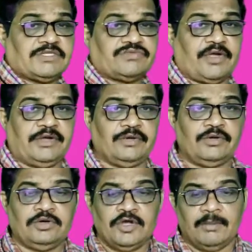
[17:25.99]
plus
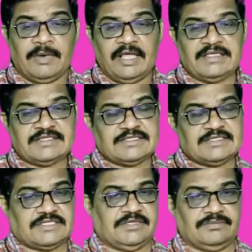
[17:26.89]
y2
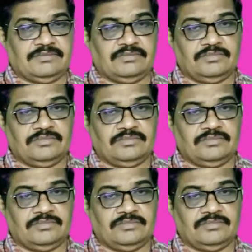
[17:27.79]
plus c.